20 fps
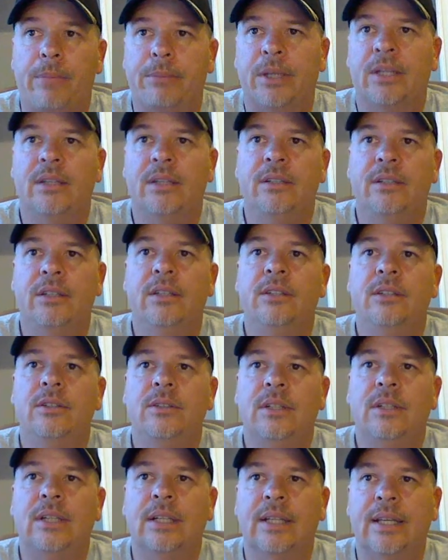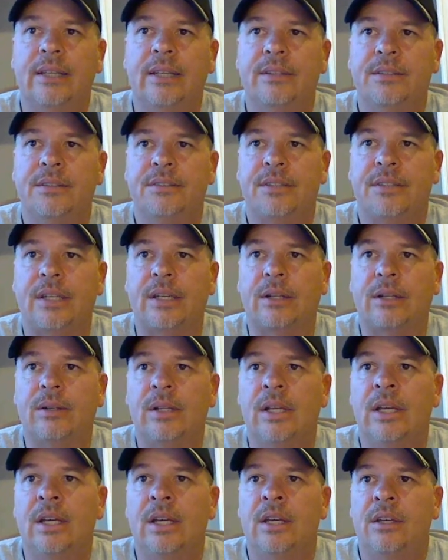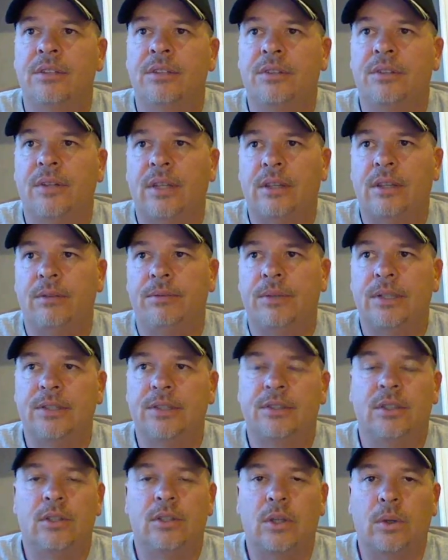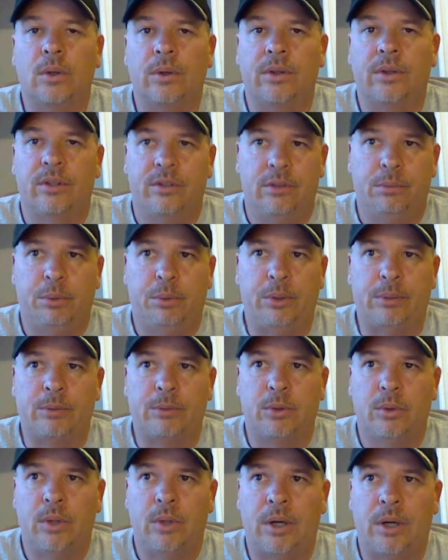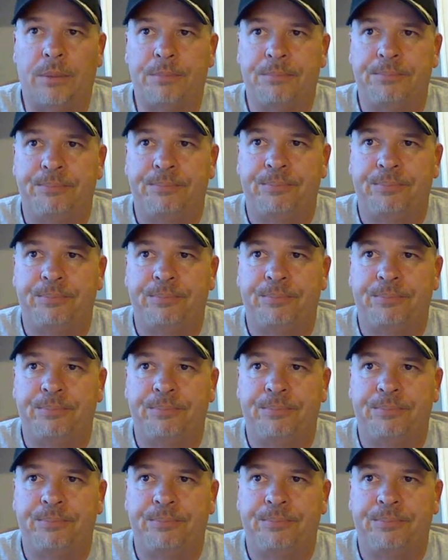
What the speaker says: but continued to delay the sale so that the funds could go to the Supreme Court.